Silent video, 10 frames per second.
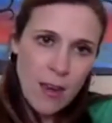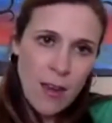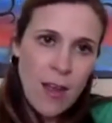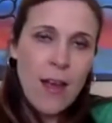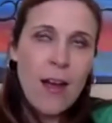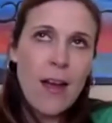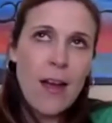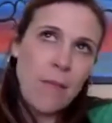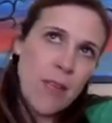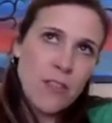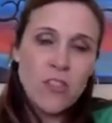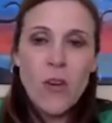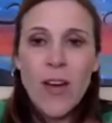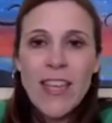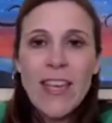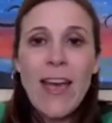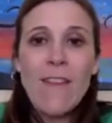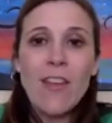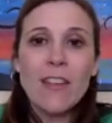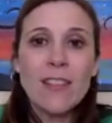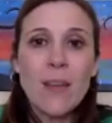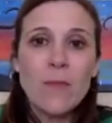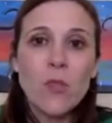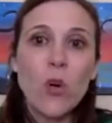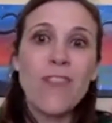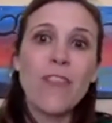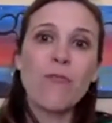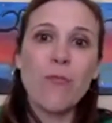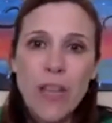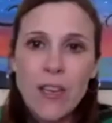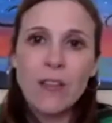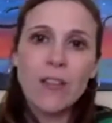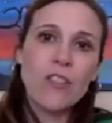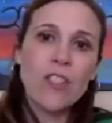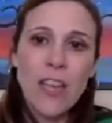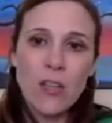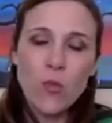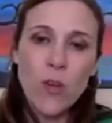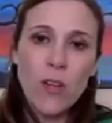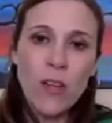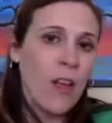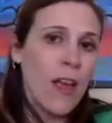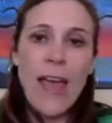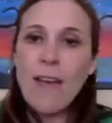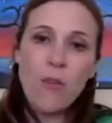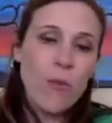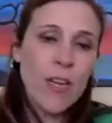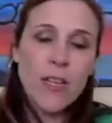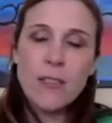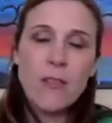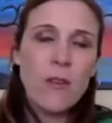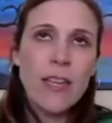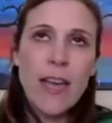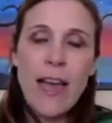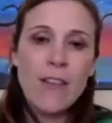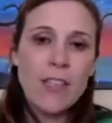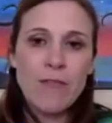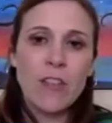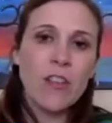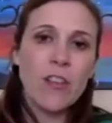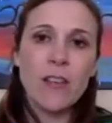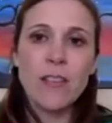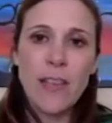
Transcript: And so I think having some sort of a regular schedule, everyone is going to have a different looking schedule.